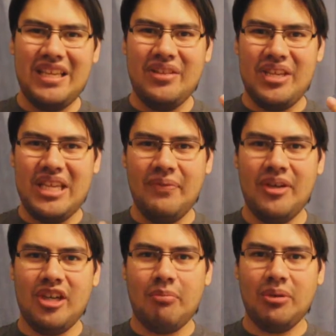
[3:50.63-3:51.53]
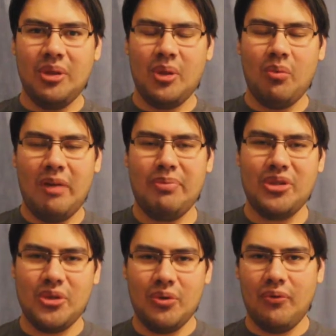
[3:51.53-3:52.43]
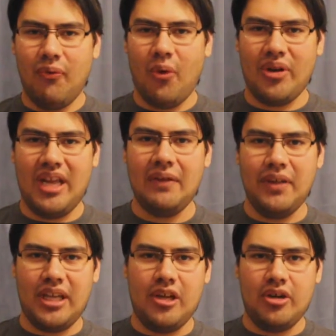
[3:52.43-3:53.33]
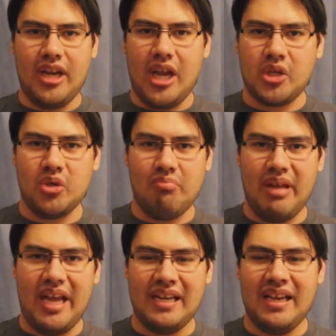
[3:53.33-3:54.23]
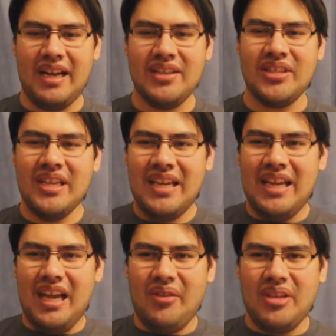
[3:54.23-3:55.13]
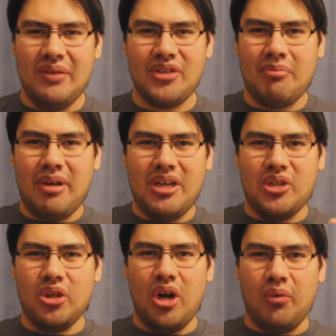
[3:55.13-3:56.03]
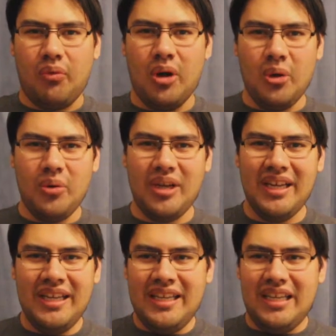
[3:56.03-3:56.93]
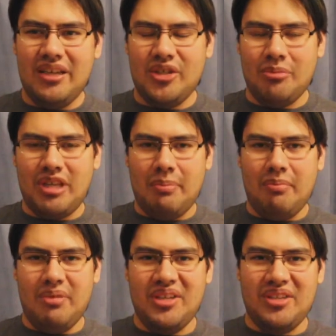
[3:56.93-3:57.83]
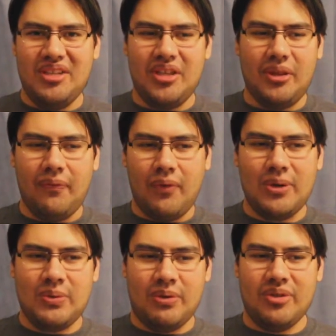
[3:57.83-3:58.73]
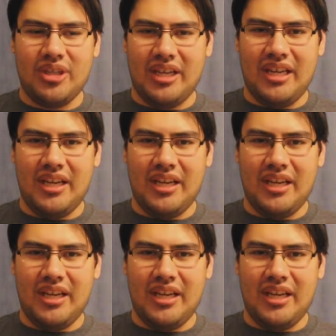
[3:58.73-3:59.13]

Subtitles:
the even number Lethal Weapons 2 and 4, you have like international bad guys, and then you have somebody just gone rogue into some type of business. Like the first one was like an